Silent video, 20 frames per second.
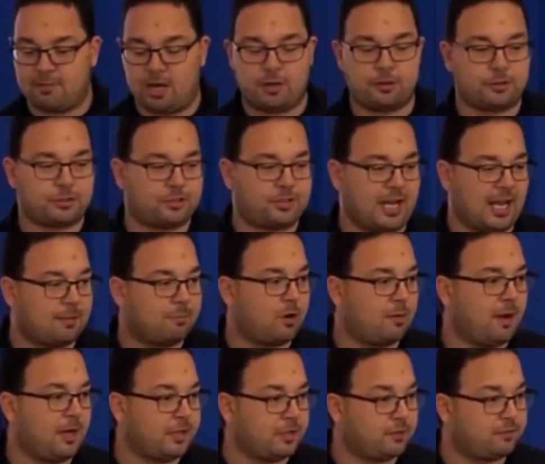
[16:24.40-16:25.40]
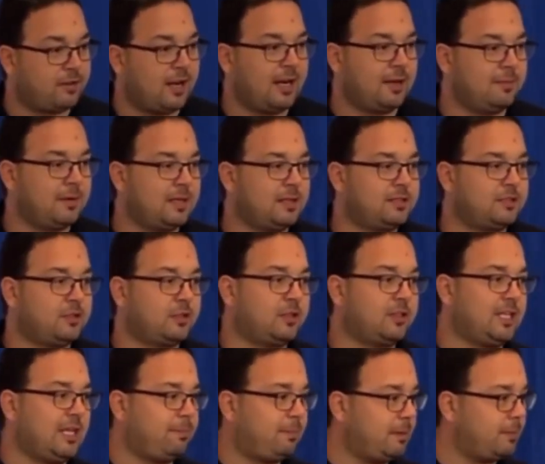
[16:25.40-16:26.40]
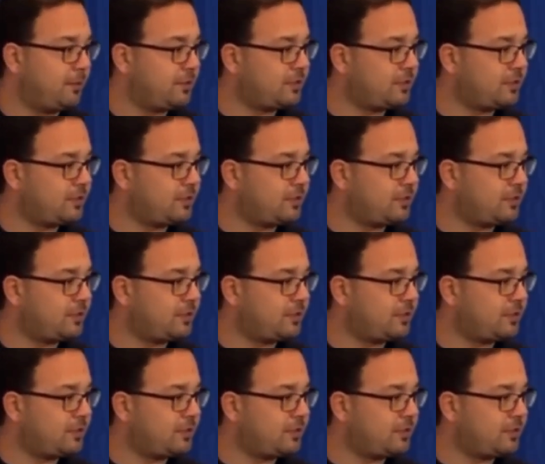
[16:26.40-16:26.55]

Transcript: understand more about your environment, you can keep people